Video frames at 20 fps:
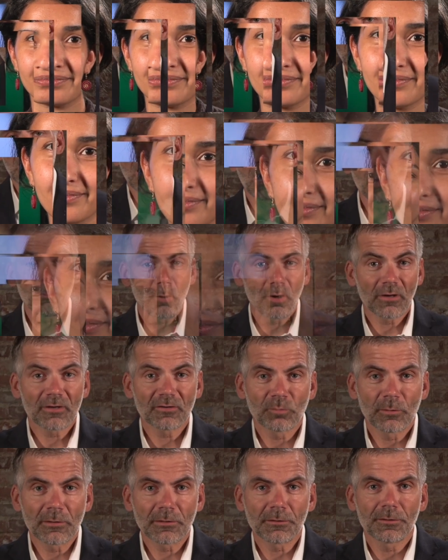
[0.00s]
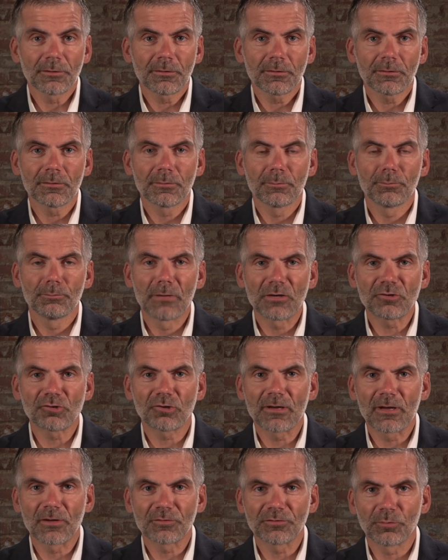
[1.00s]
I'm Marcus Winkler, Metro
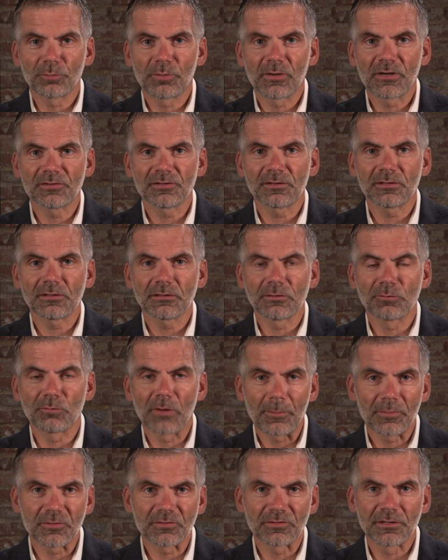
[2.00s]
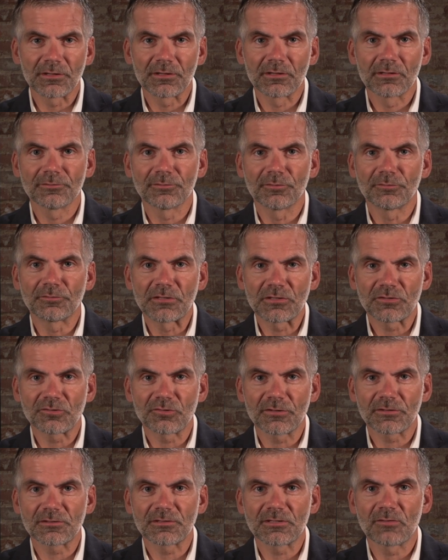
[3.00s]
Council President and representative of
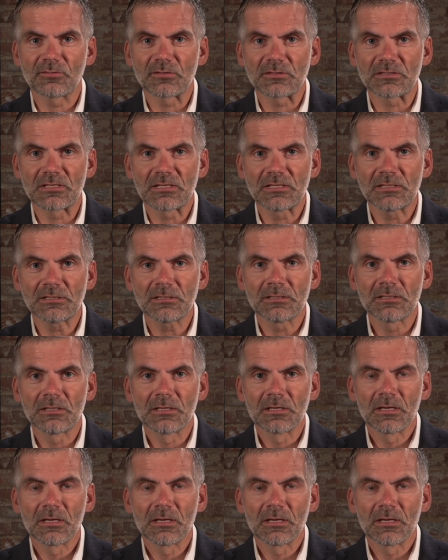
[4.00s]
District 17,